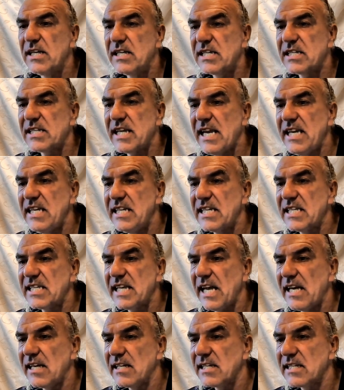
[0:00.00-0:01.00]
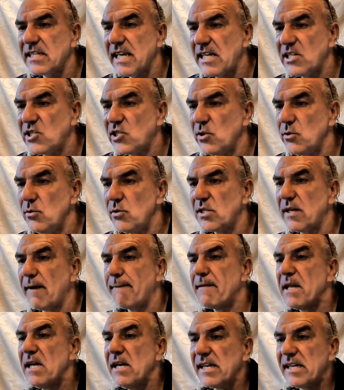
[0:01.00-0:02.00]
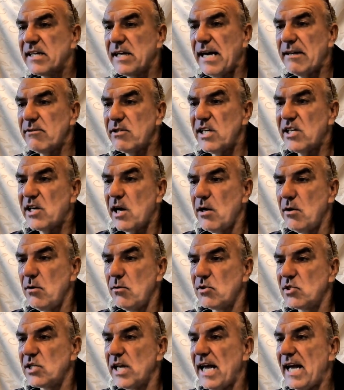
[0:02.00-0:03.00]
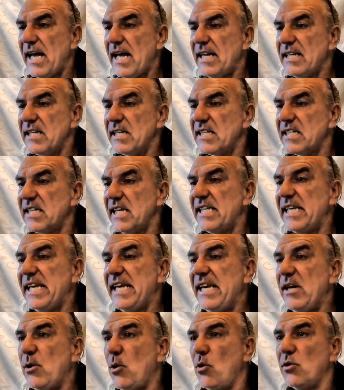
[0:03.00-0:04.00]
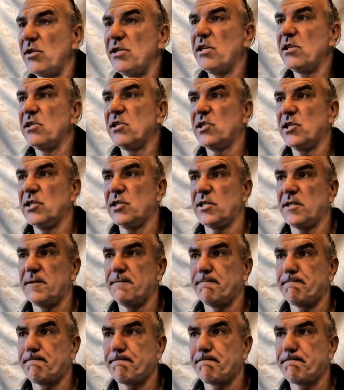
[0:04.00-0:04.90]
state statutes, county codes and city ordinances.